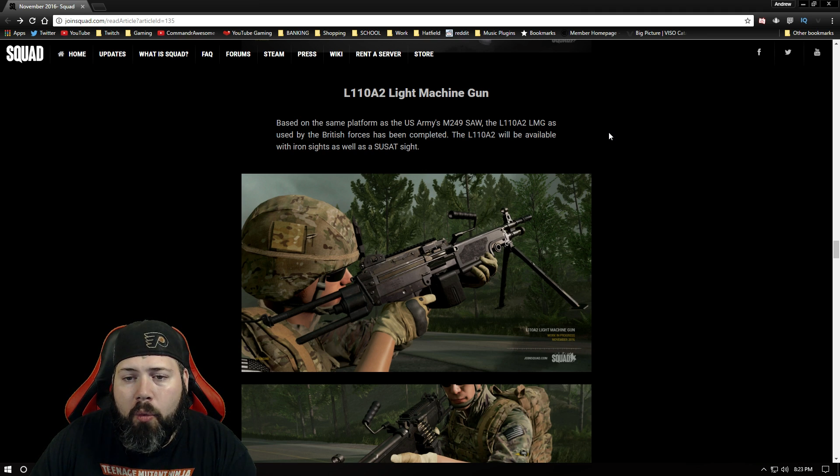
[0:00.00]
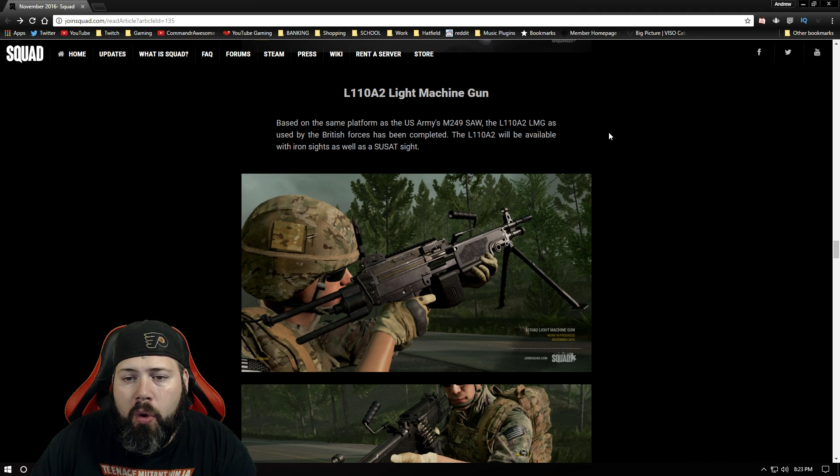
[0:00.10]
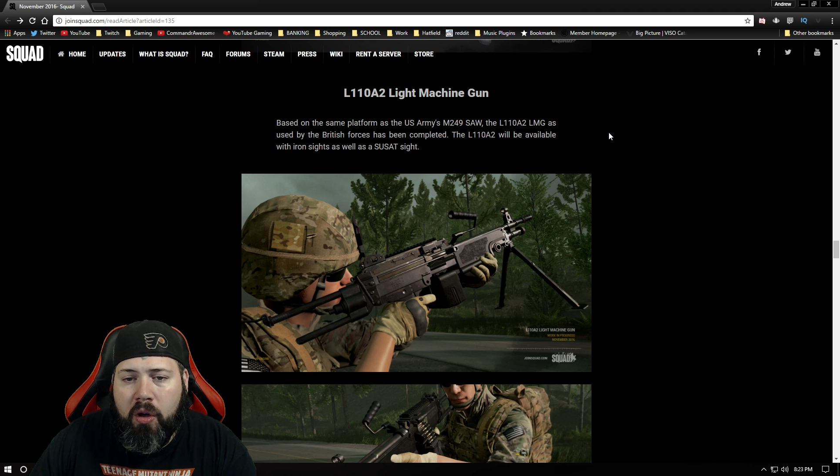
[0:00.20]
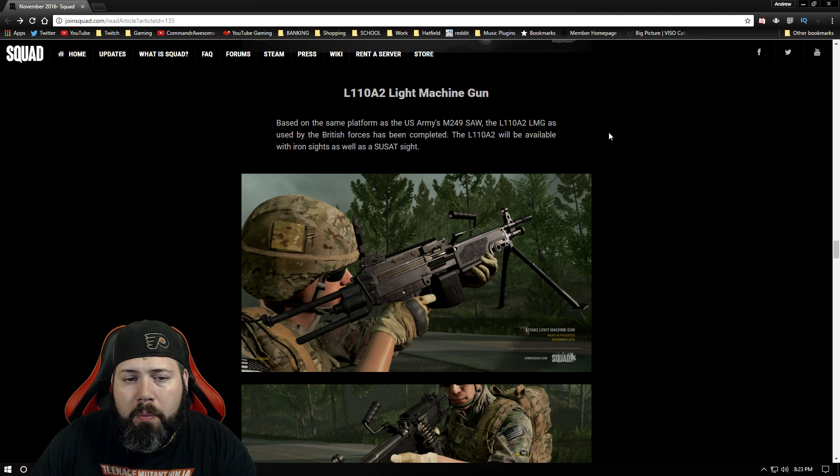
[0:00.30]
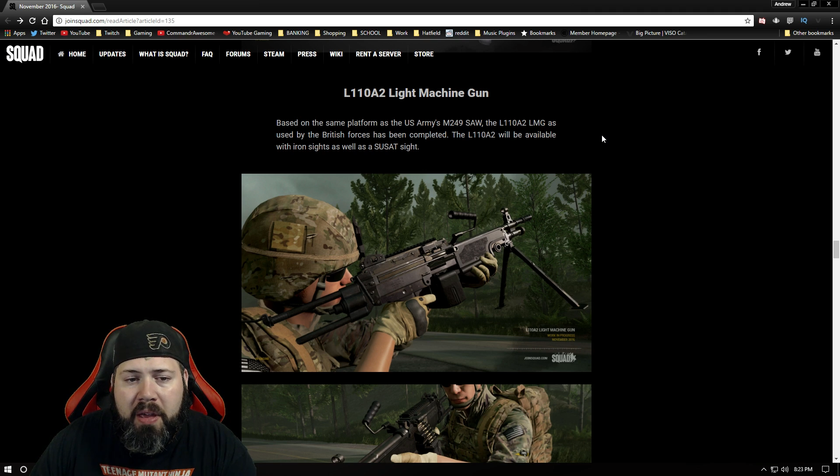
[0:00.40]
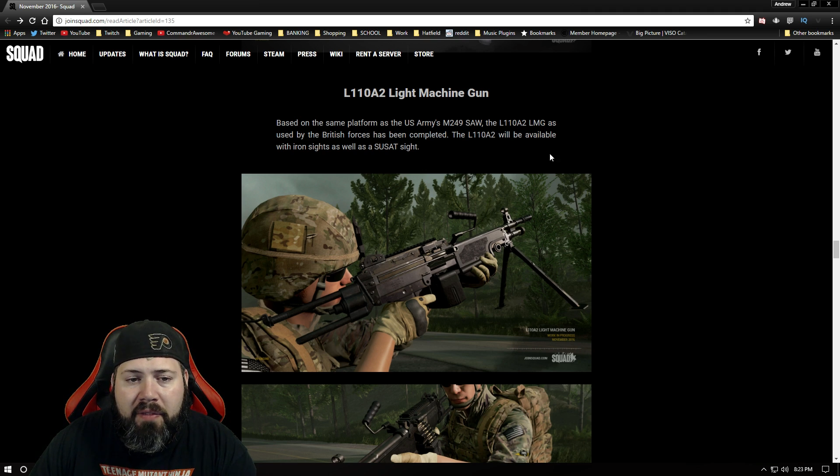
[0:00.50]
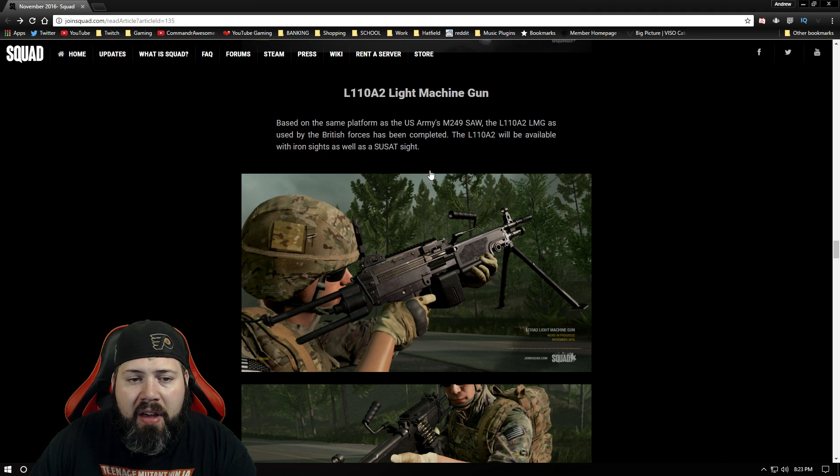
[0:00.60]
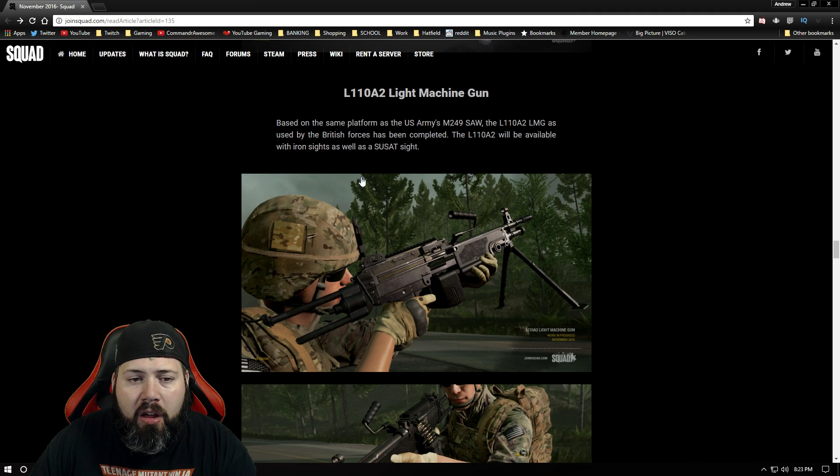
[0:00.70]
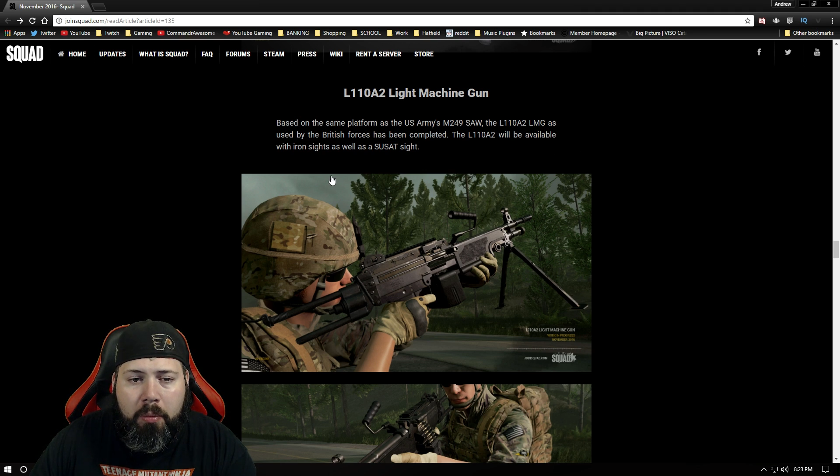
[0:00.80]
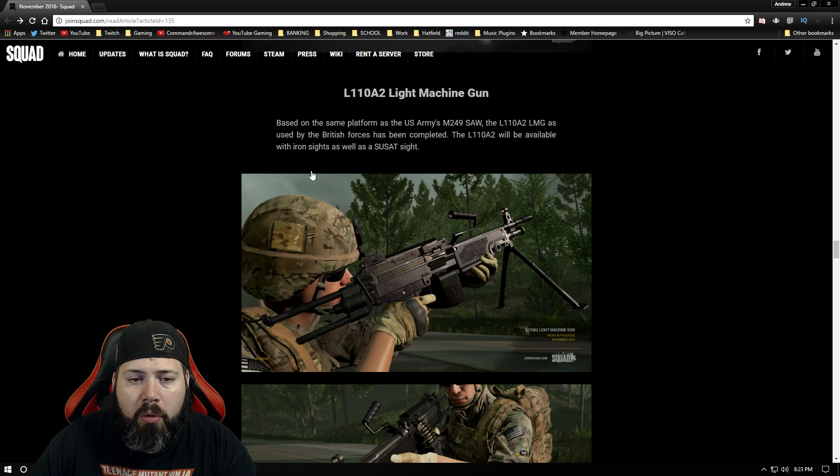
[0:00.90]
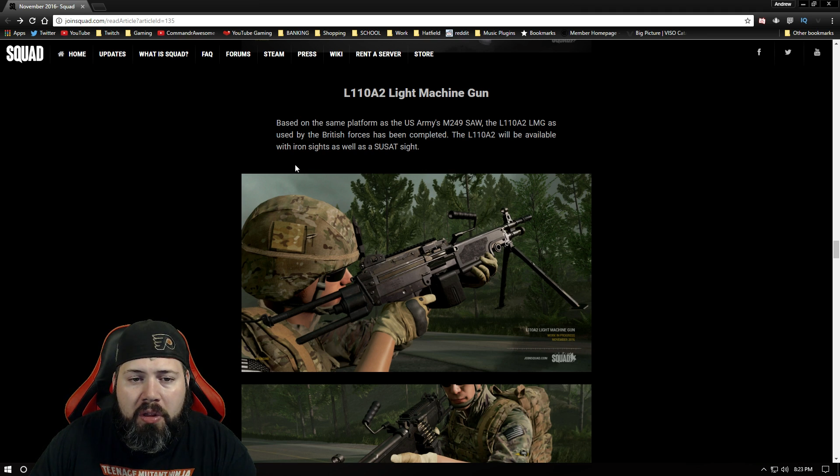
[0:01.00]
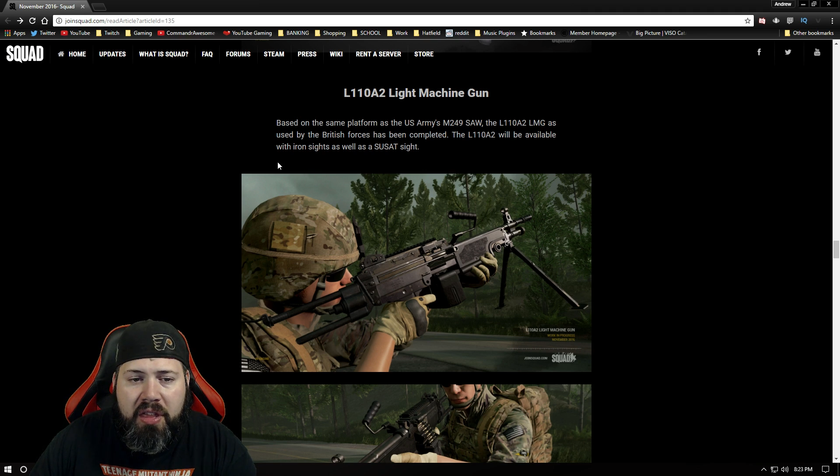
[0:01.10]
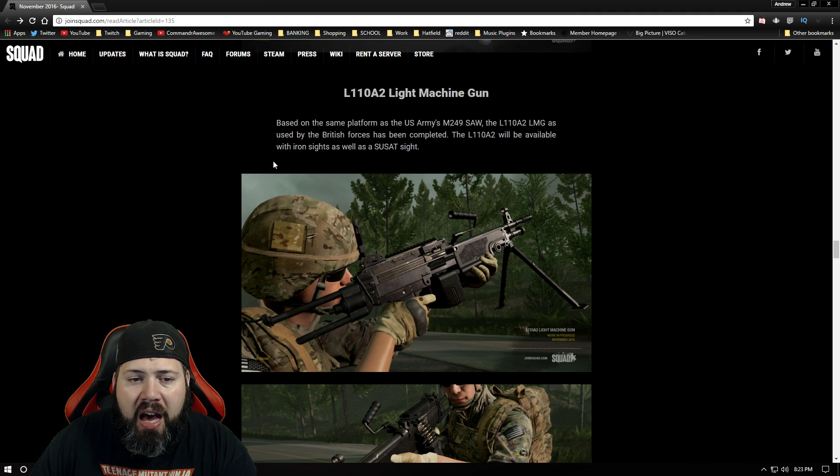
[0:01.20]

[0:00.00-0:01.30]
will be available with